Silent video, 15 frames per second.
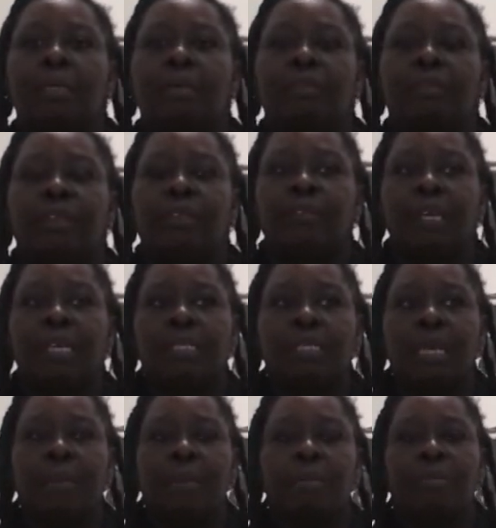for the first
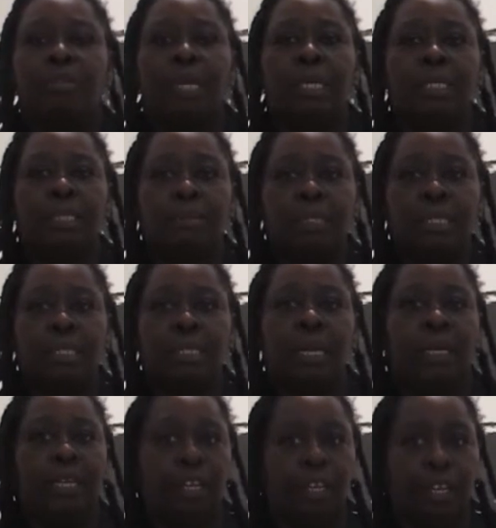time I'm trying something
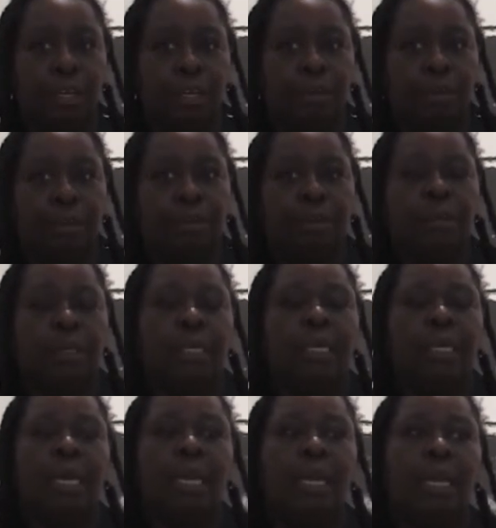slightly new, and